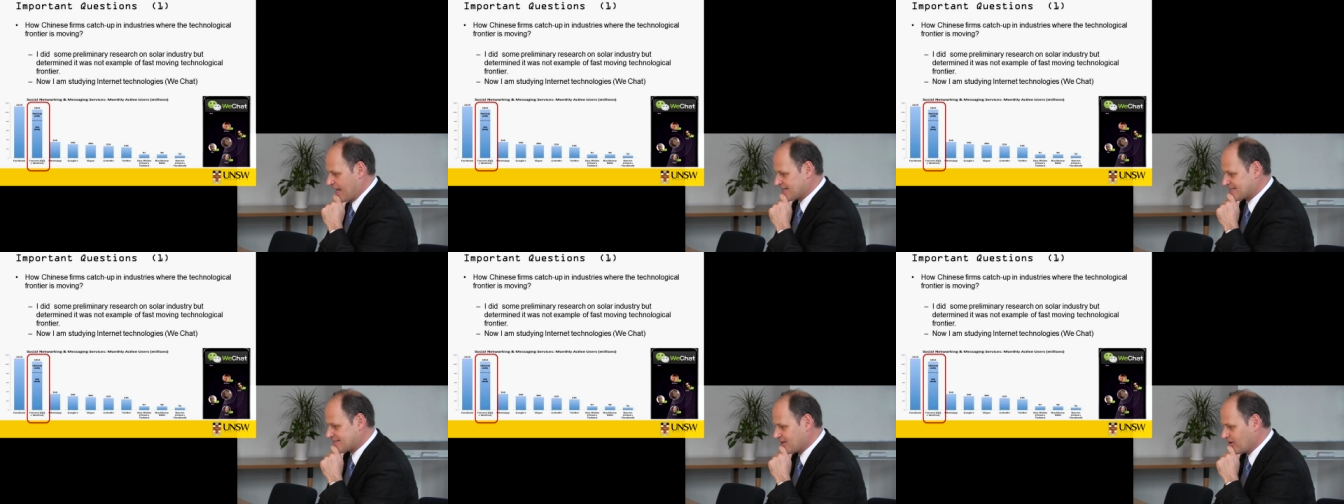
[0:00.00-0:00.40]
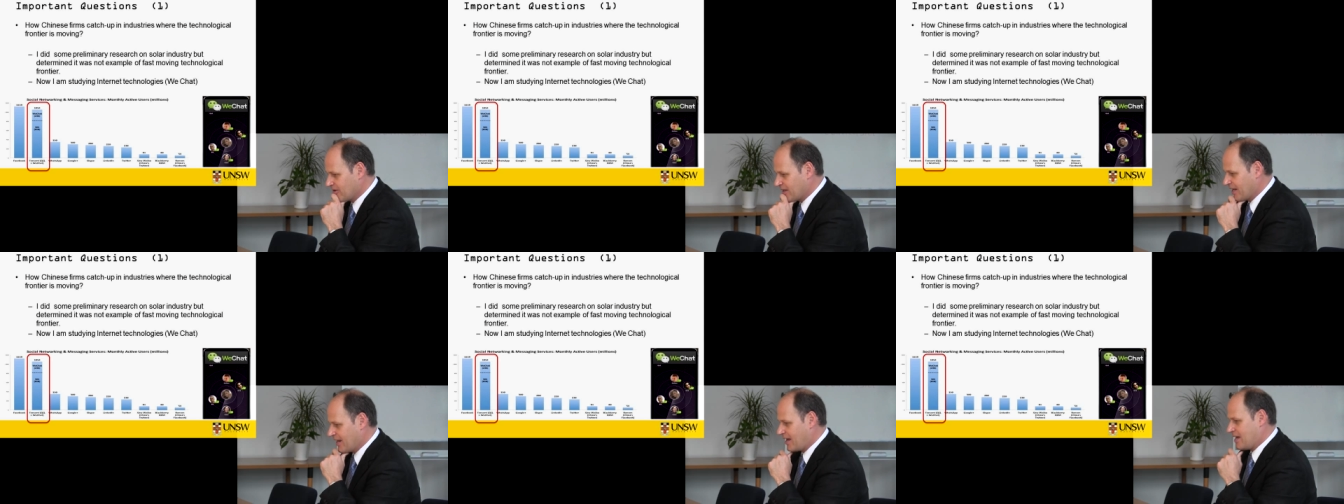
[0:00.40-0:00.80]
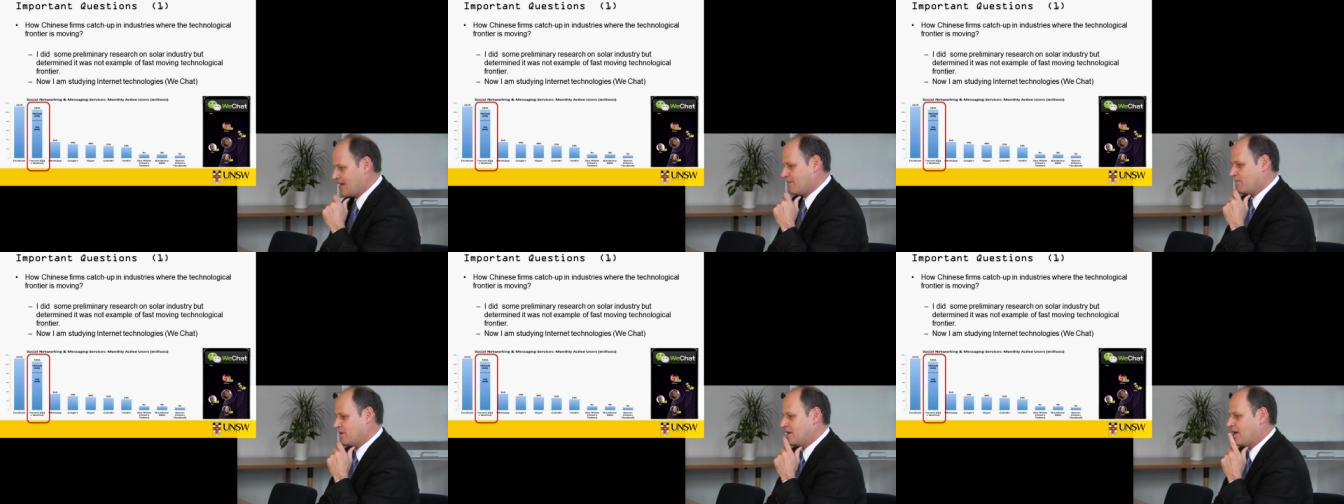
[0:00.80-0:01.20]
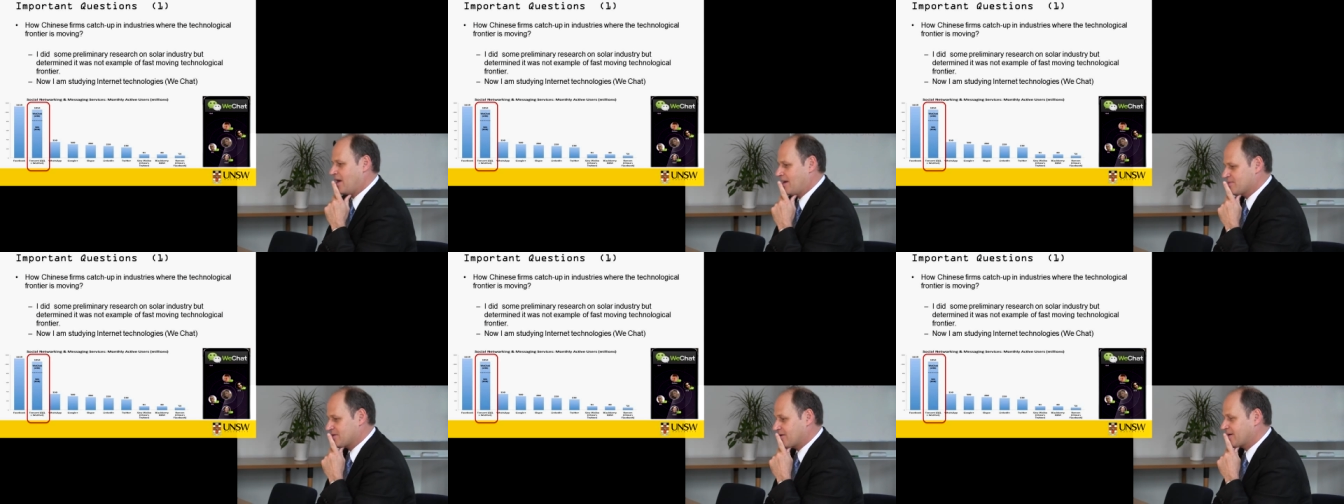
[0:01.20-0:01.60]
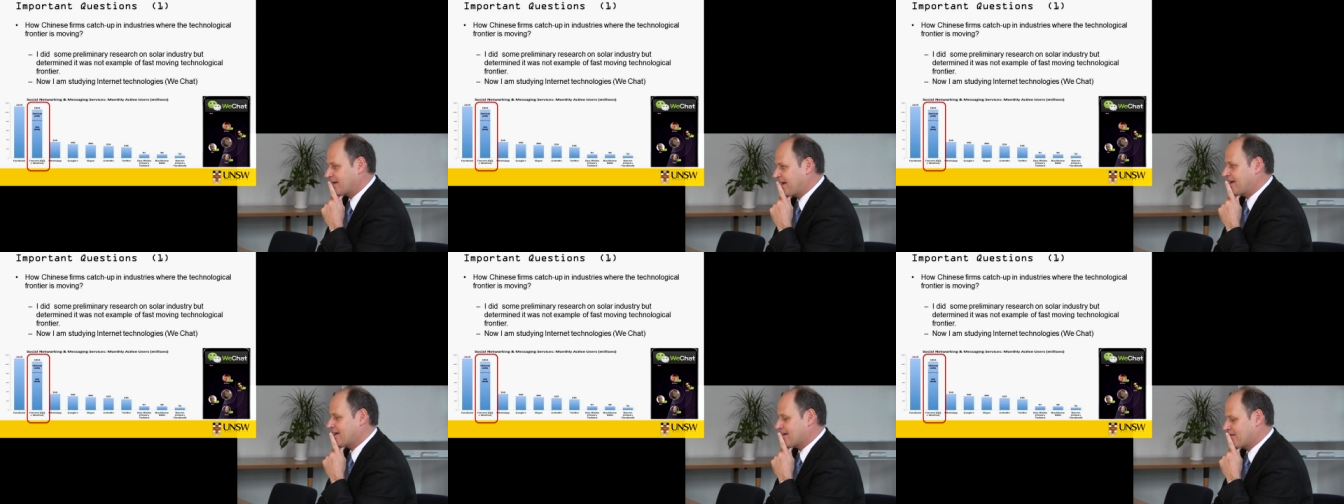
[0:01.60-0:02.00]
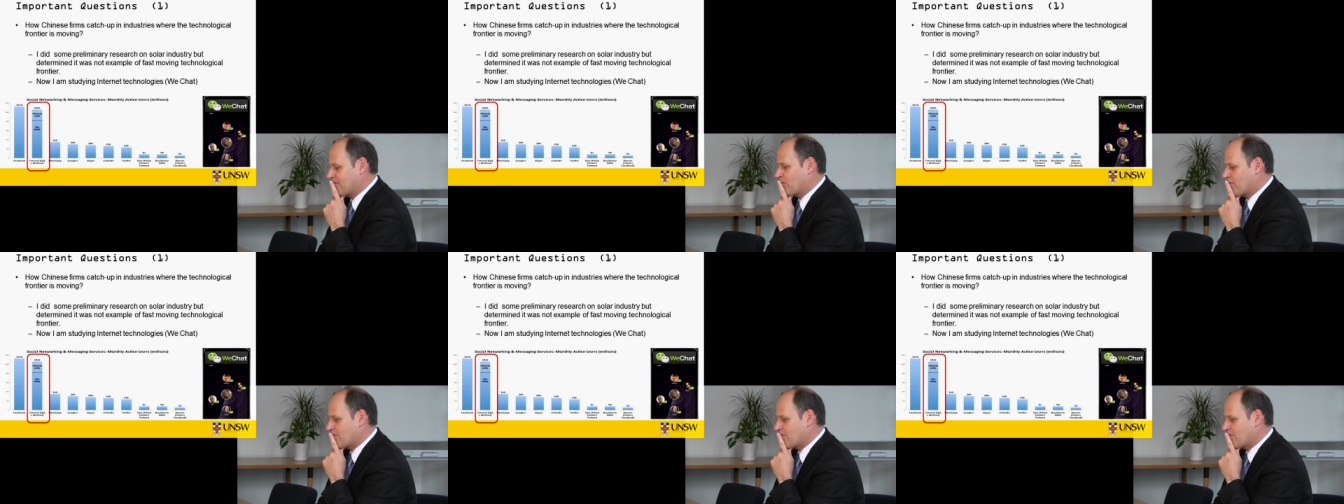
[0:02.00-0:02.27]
And so then I said, okay,